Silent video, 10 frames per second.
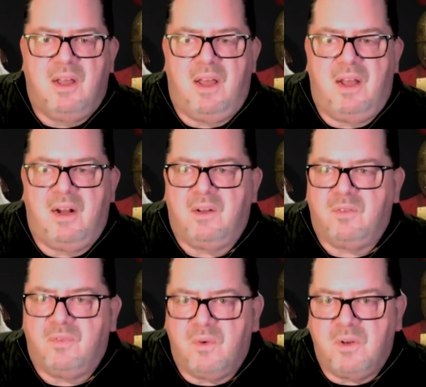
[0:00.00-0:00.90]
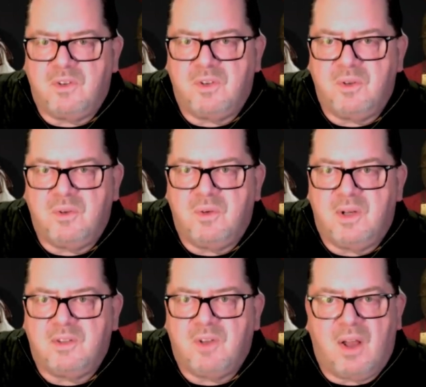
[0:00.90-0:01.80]
And I look forward to
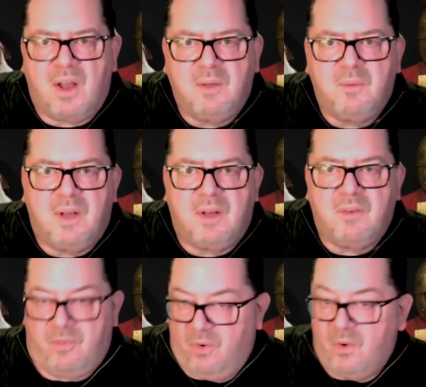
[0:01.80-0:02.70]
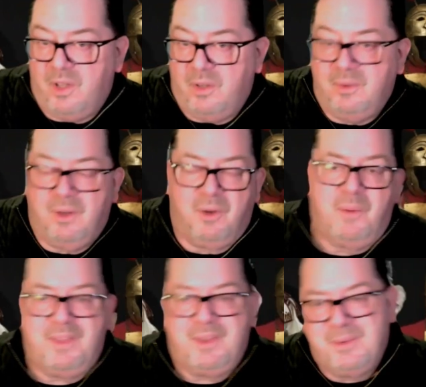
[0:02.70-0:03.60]
uh, talking for you or
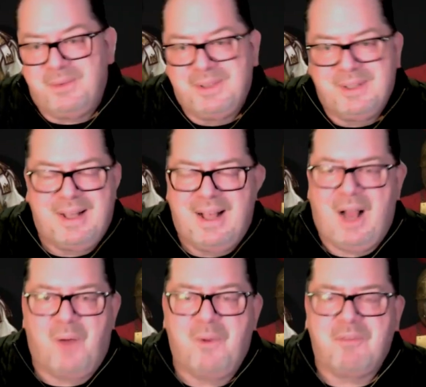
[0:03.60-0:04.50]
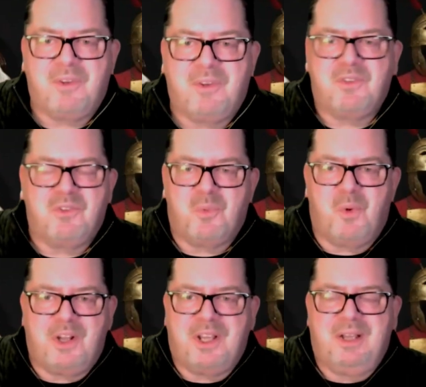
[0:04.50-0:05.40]
with you, however, this is
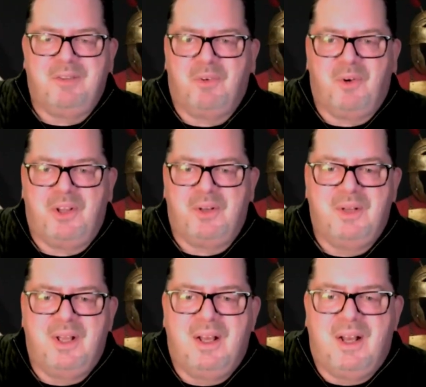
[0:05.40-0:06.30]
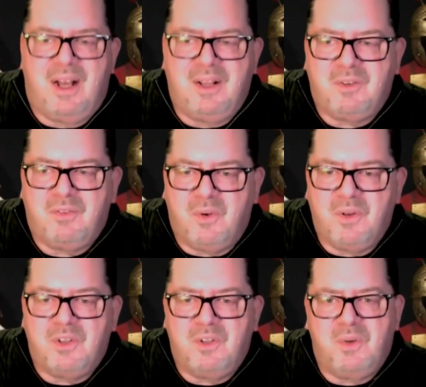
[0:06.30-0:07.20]
working for you. I look
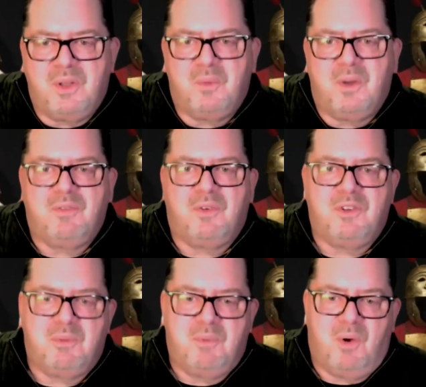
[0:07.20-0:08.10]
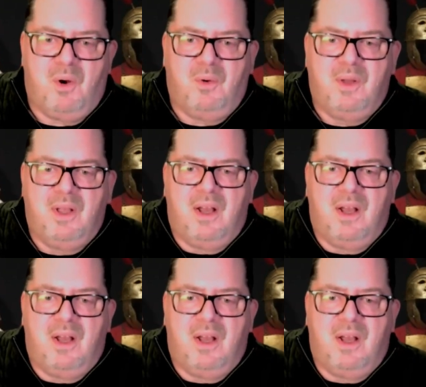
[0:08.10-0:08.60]
forward to doing the one for tomorrow.